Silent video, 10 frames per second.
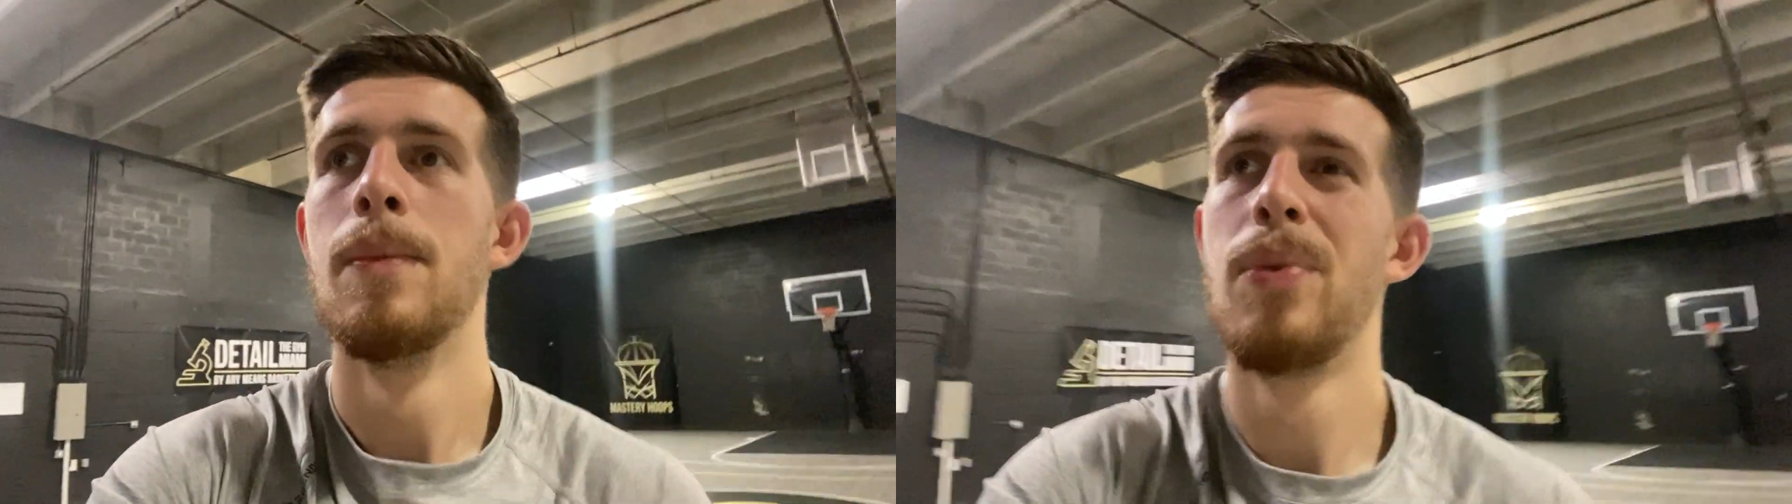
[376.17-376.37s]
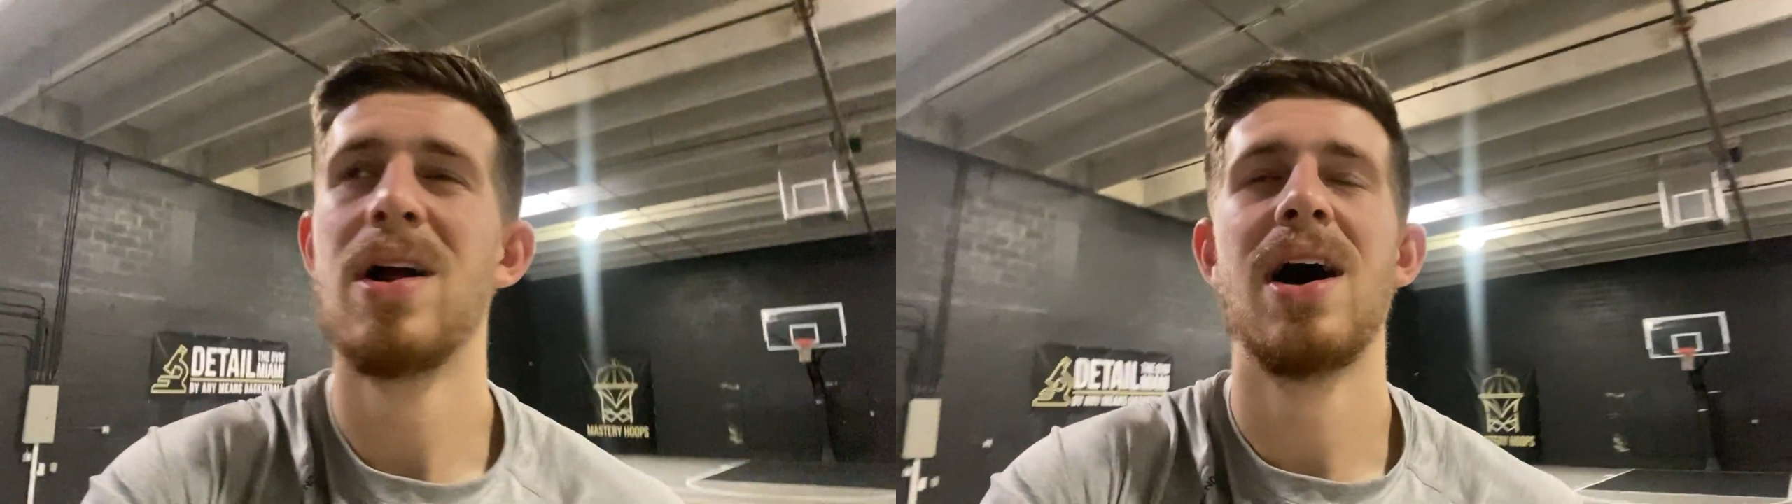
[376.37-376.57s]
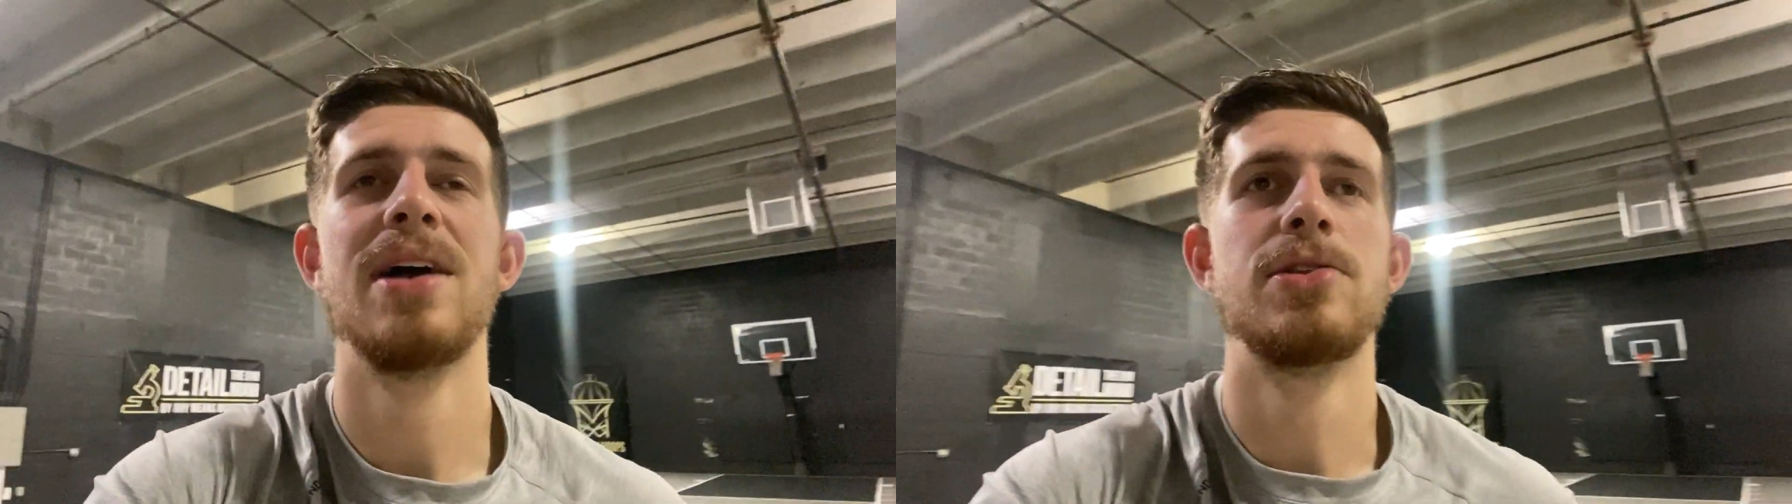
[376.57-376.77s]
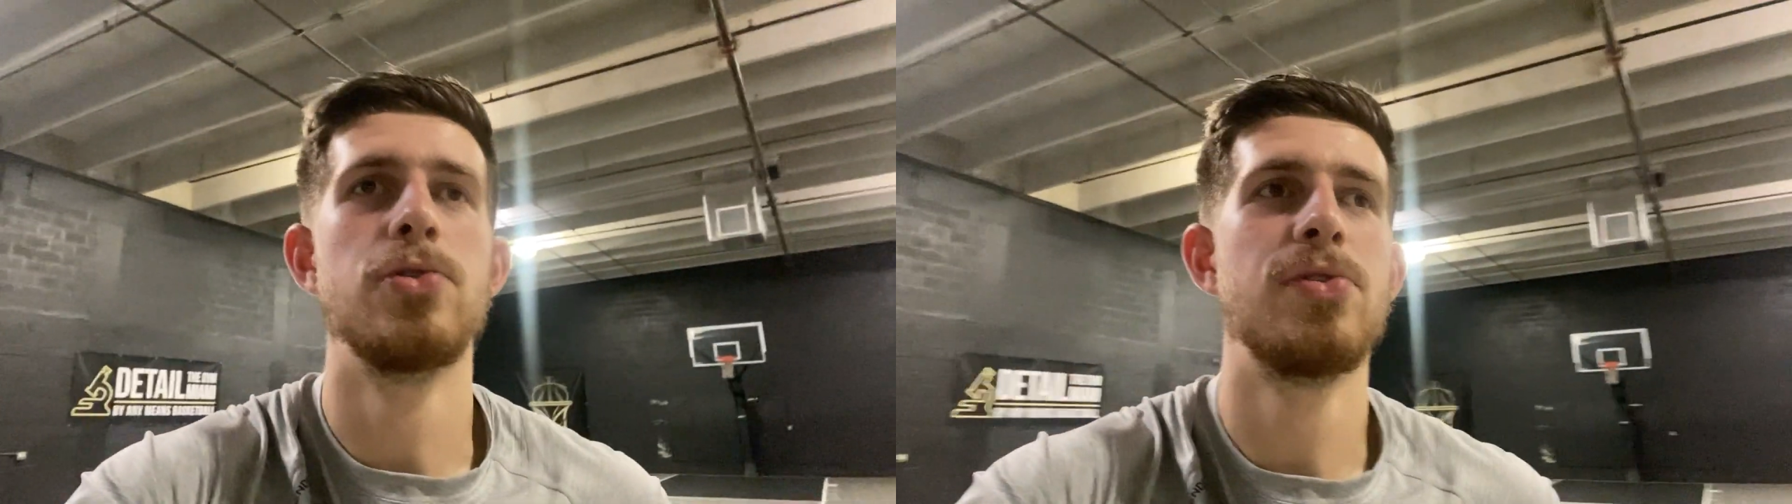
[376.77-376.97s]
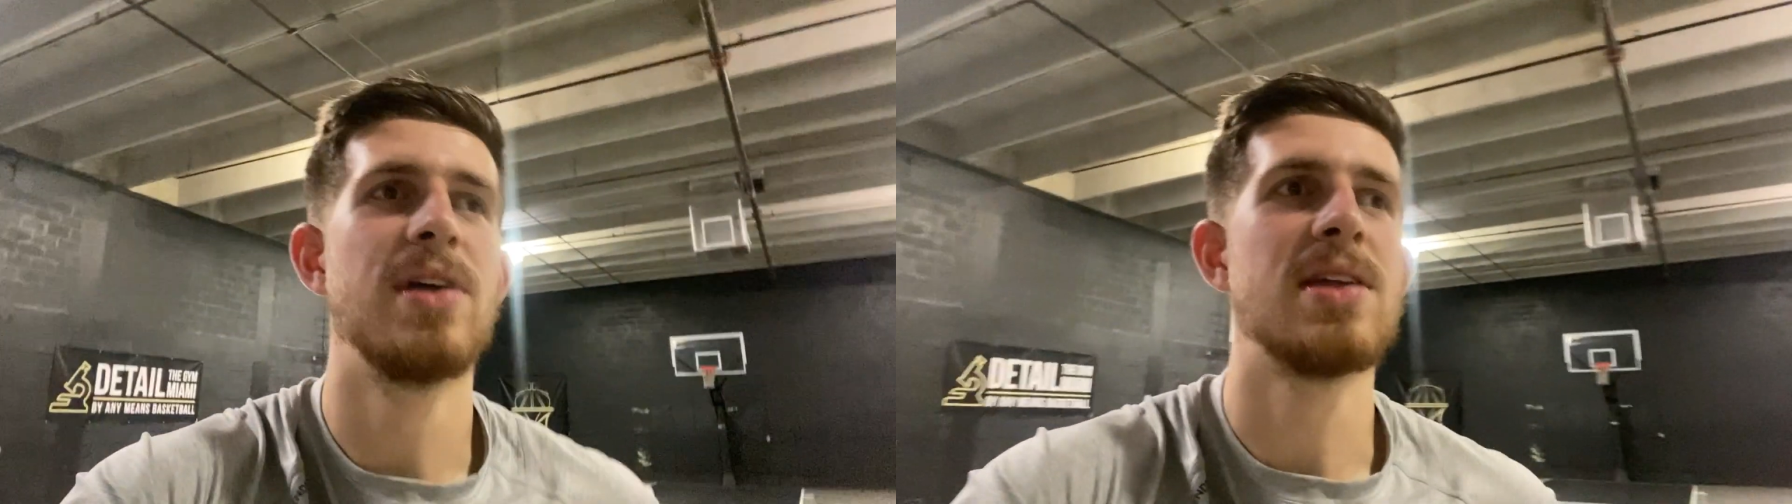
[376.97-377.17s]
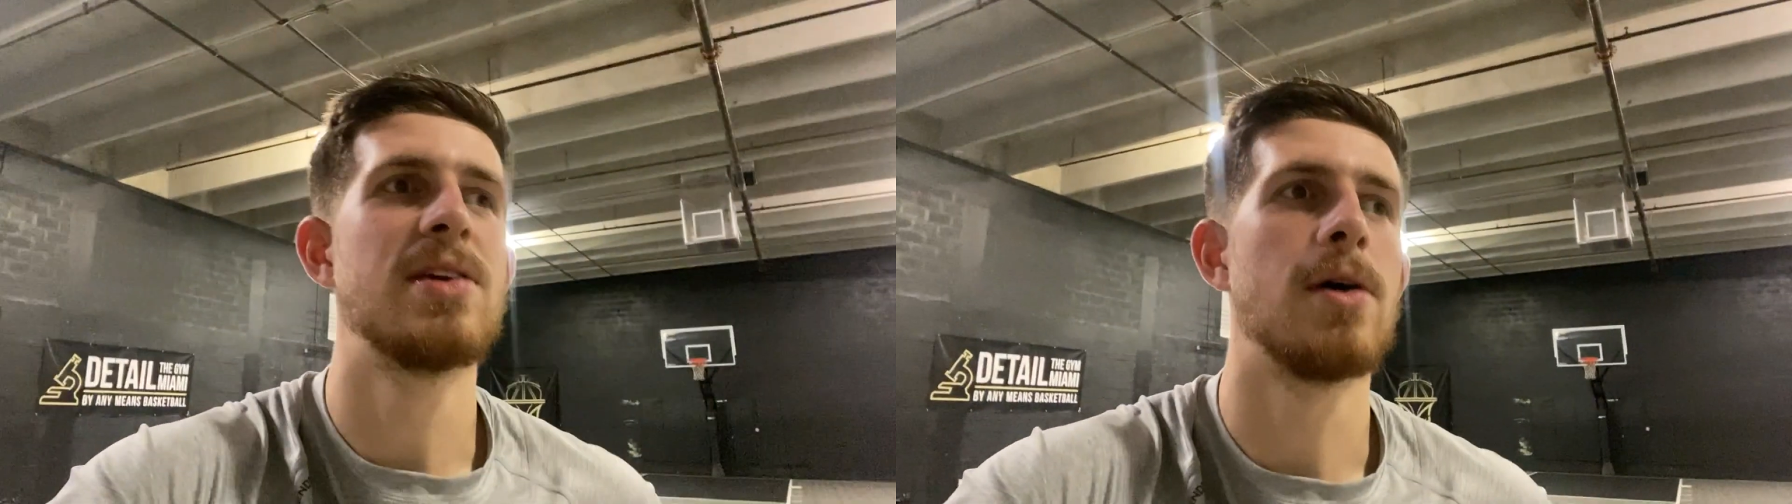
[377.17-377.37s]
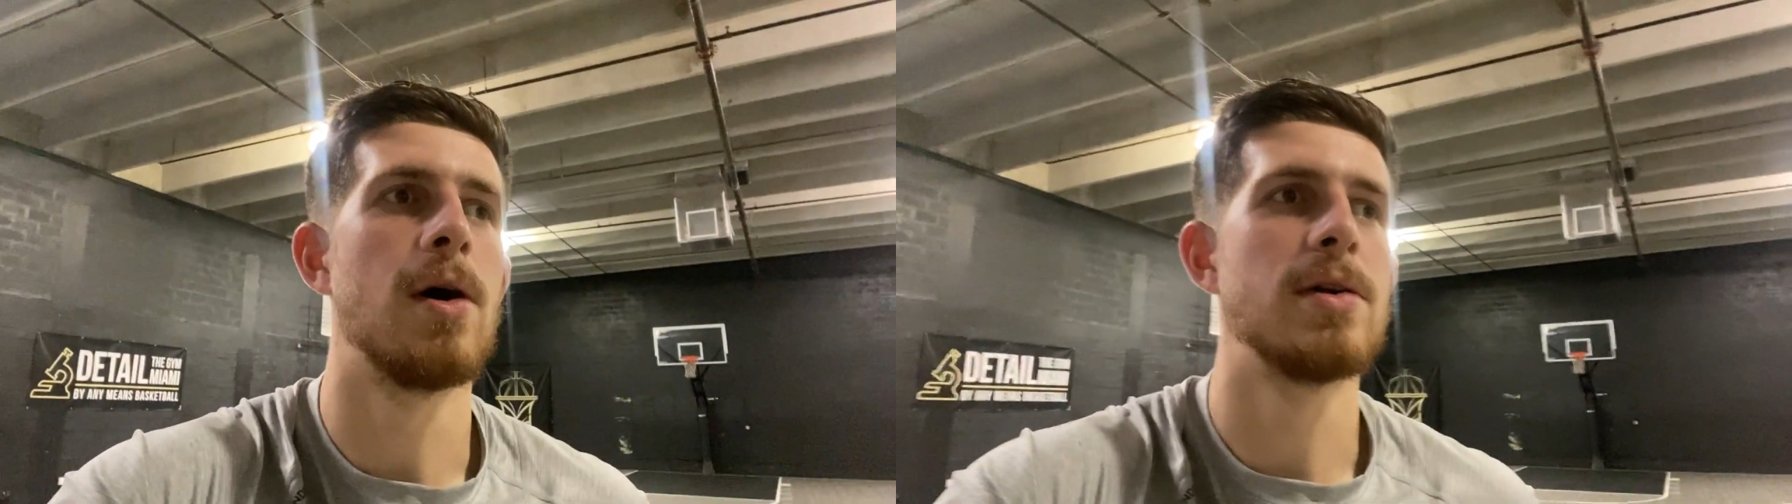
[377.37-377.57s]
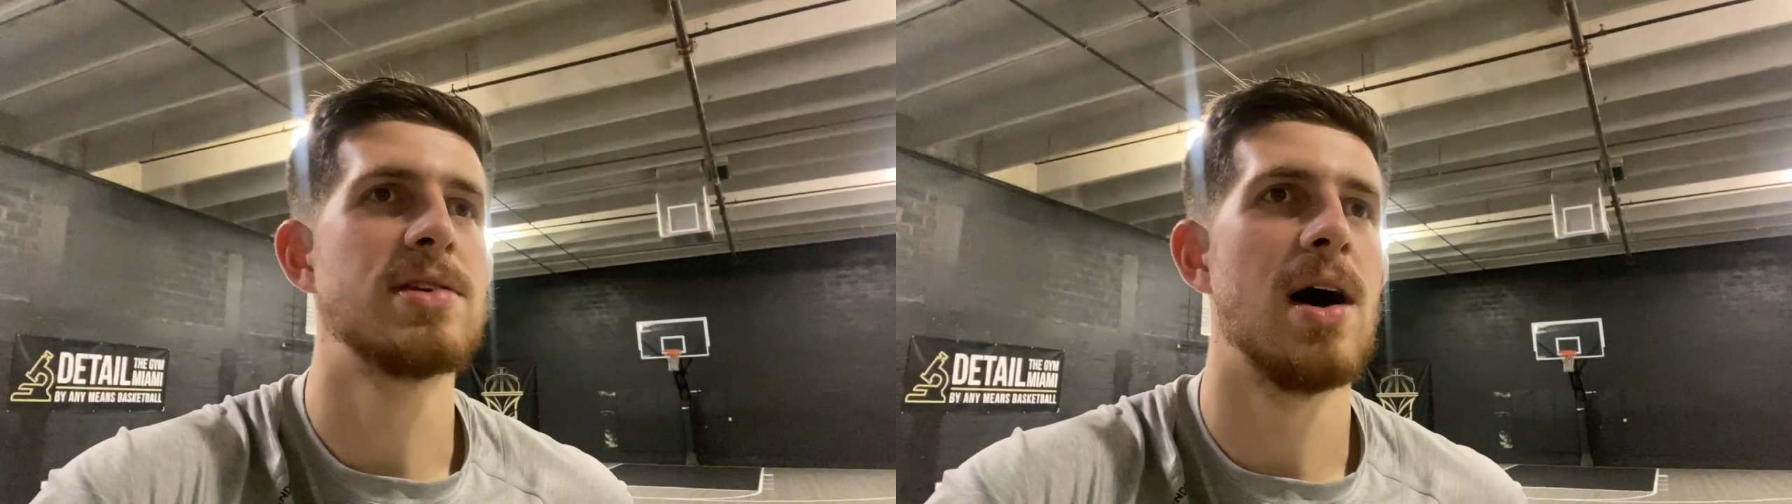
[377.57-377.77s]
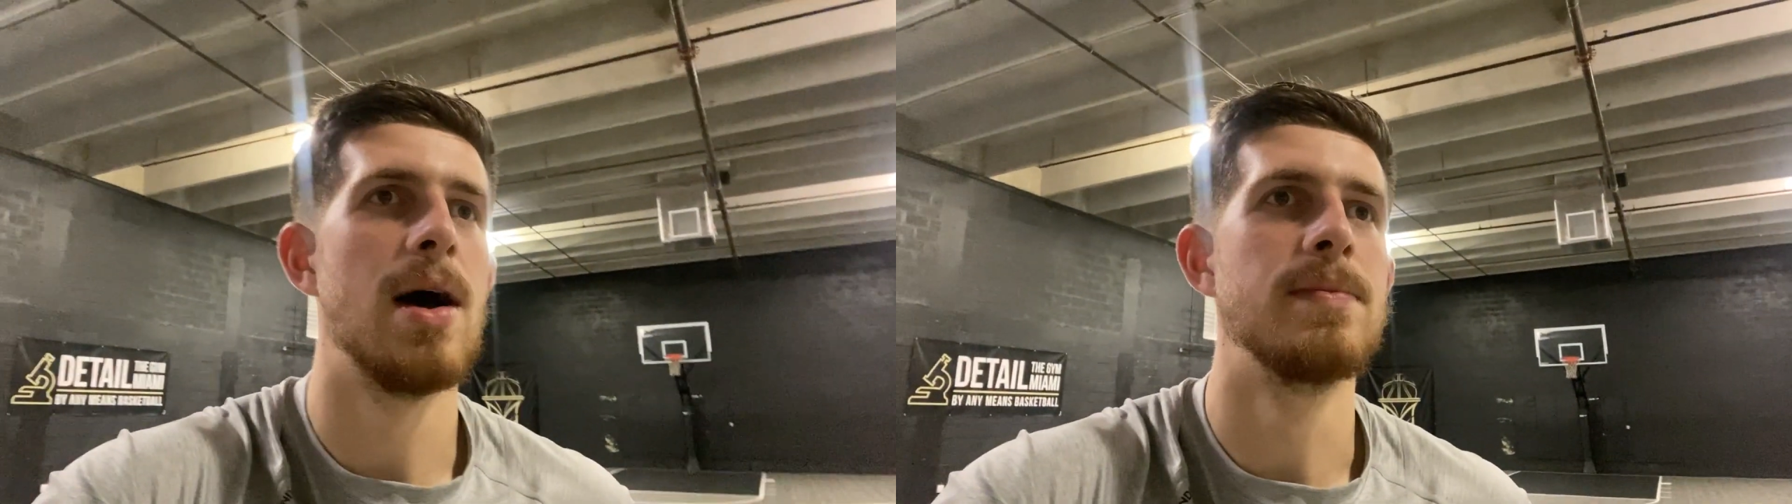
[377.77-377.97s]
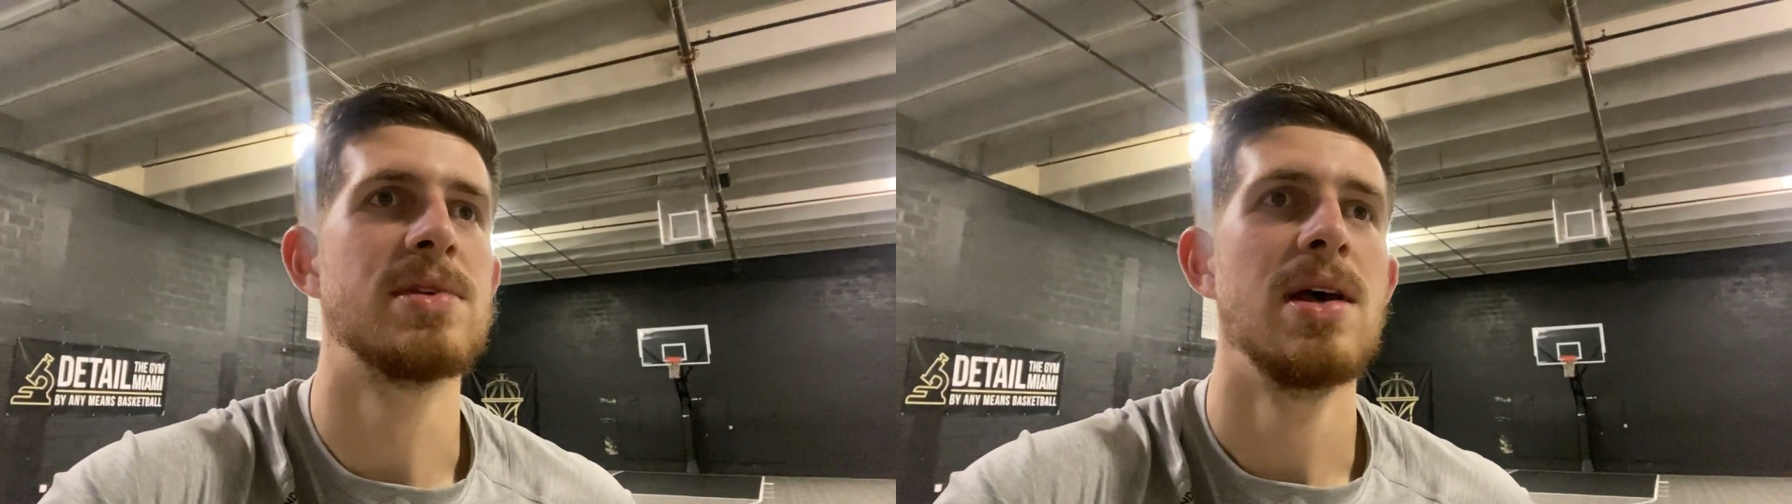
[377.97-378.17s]
But I do think there are
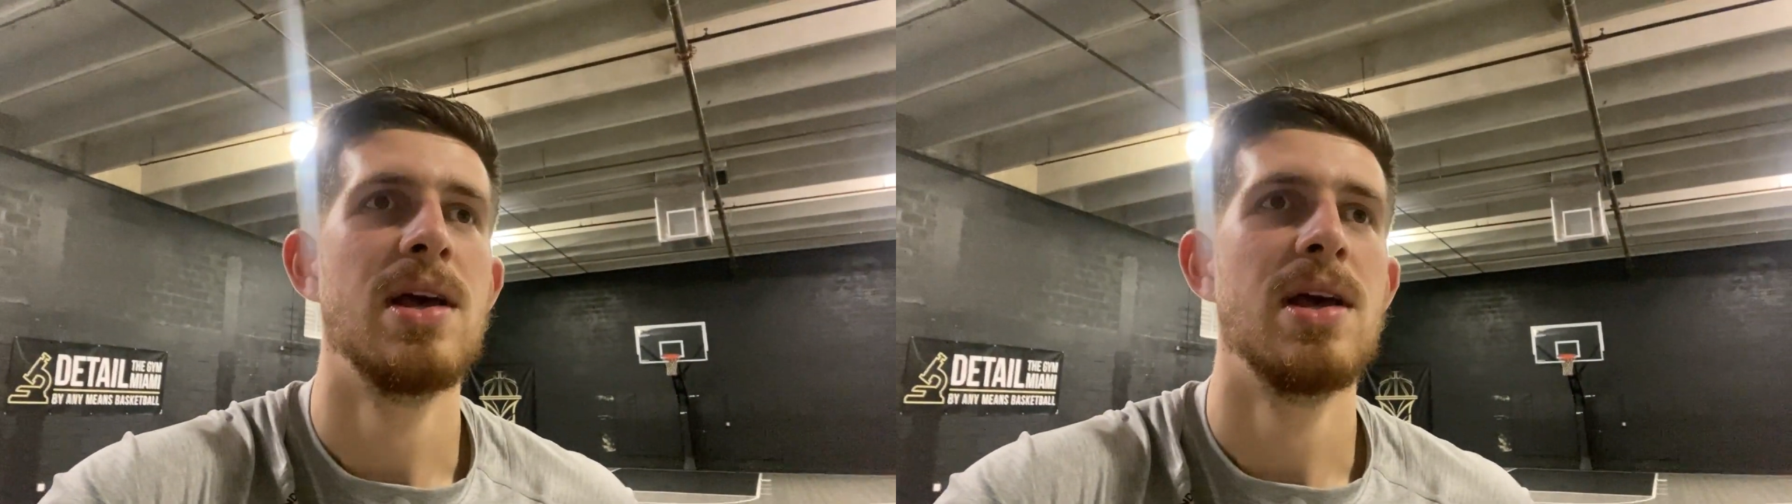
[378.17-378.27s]
times